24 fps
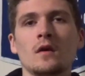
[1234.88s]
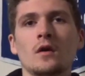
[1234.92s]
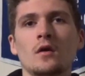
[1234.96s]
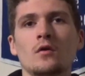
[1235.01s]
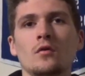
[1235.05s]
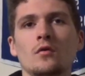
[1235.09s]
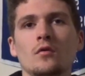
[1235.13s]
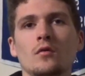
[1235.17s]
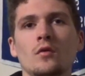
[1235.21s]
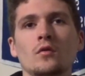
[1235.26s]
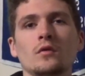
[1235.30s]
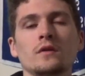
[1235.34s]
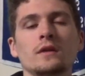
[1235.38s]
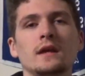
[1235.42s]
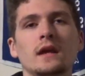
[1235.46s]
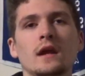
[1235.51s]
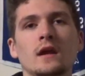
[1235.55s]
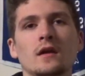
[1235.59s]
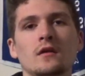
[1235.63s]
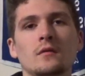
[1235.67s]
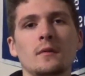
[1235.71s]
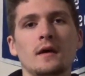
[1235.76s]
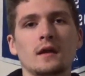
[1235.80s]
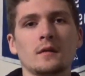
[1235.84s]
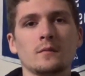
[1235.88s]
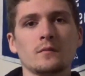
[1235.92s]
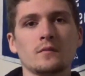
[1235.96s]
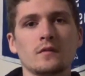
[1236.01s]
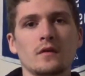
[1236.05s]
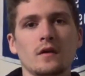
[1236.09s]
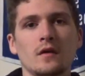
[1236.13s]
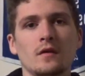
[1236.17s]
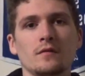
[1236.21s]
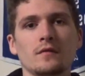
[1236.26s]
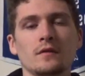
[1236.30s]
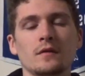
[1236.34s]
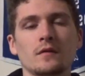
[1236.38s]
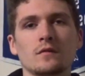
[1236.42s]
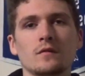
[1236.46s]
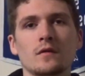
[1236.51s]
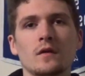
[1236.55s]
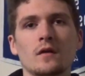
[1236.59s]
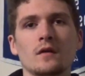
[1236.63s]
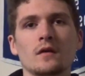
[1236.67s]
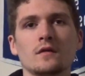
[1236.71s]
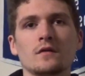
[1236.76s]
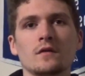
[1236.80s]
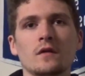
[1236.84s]
who only cared about himself. He was
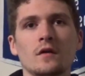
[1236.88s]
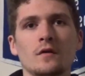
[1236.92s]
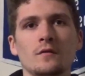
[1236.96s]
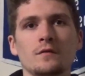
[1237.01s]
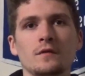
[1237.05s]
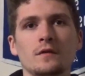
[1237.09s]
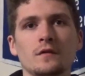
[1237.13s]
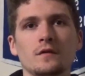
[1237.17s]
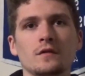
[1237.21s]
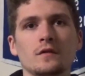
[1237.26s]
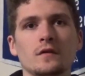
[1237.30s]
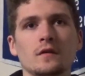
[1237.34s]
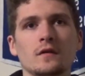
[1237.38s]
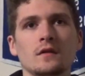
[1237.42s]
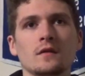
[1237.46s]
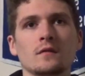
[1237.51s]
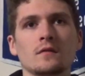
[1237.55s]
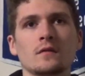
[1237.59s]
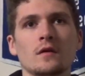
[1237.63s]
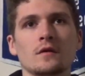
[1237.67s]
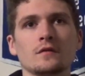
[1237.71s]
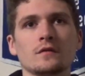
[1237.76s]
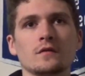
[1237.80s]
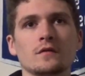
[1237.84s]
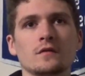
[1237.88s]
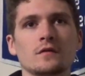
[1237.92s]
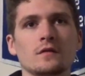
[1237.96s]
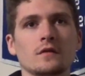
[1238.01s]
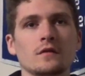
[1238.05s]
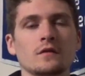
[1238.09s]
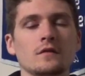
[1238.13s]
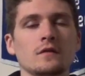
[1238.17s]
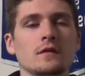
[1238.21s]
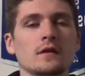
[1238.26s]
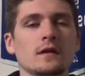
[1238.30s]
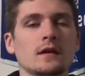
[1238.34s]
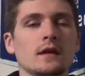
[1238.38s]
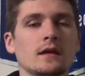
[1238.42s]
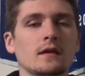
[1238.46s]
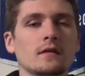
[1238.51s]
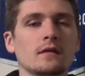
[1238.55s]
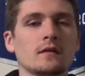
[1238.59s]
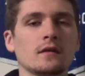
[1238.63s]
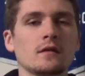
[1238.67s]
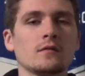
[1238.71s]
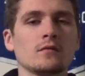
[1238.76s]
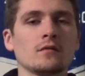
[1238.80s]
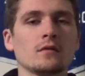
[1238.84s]
very selfish and narcissistic
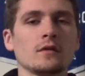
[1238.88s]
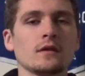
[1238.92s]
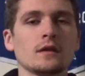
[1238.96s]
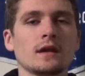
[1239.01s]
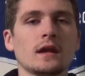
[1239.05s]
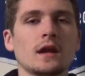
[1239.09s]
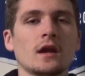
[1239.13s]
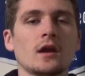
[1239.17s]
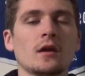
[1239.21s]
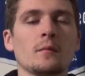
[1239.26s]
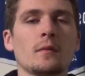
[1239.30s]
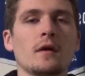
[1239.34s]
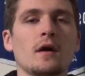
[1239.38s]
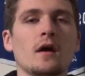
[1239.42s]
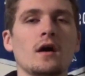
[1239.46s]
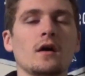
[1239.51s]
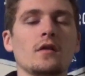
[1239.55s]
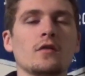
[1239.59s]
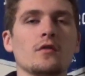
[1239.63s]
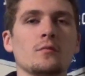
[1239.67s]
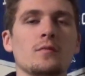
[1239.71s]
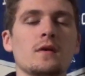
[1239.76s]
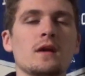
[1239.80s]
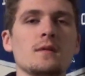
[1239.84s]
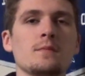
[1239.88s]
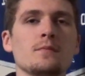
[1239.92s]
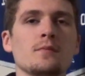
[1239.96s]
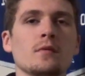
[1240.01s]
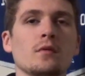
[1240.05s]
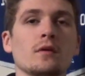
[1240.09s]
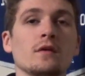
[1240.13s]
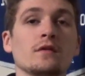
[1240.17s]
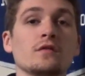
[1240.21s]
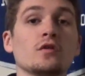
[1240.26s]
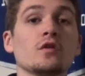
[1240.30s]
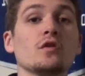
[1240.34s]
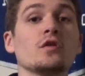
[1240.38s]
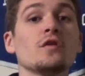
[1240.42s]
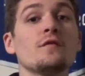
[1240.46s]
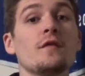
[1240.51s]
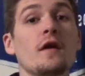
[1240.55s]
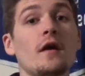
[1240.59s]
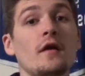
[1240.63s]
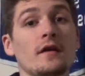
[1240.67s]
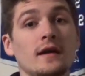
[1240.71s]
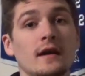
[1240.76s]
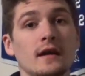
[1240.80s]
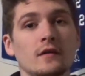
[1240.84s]
and didn't really care about other people until the
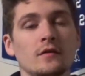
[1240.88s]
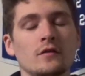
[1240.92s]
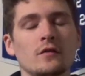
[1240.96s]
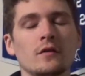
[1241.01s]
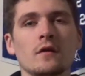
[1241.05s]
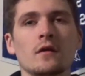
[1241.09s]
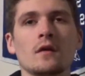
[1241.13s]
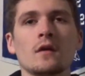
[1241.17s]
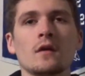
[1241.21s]
very end.